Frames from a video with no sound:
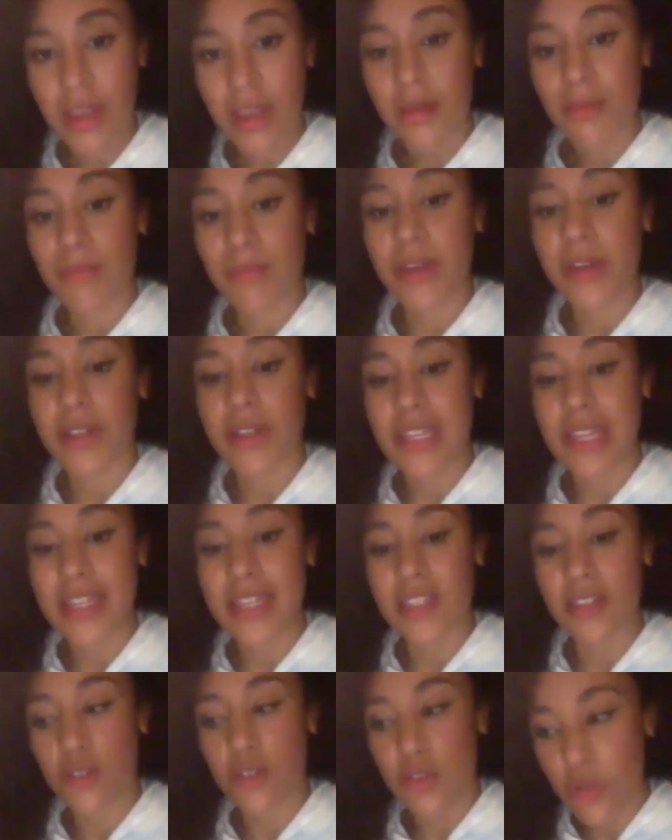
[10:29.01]
Because
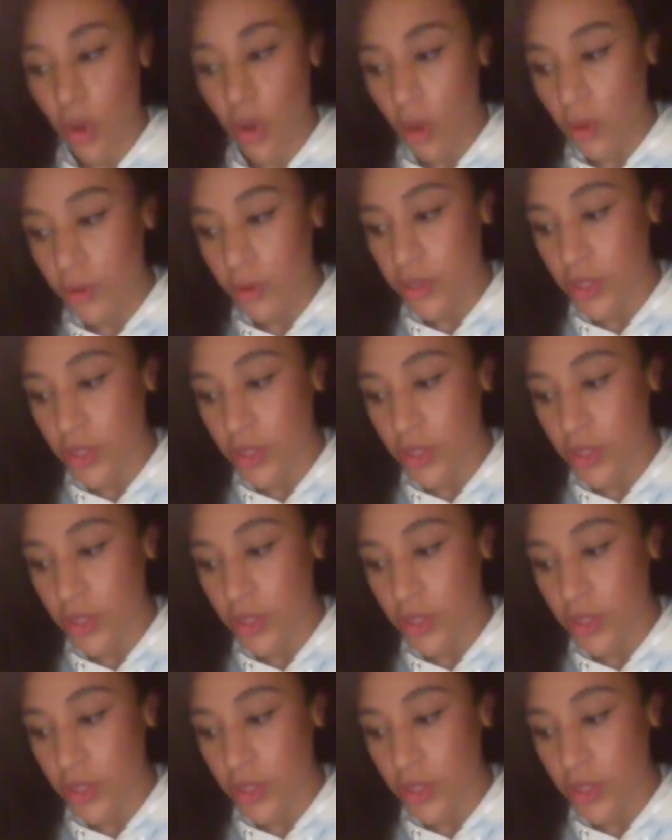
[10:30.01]
it's not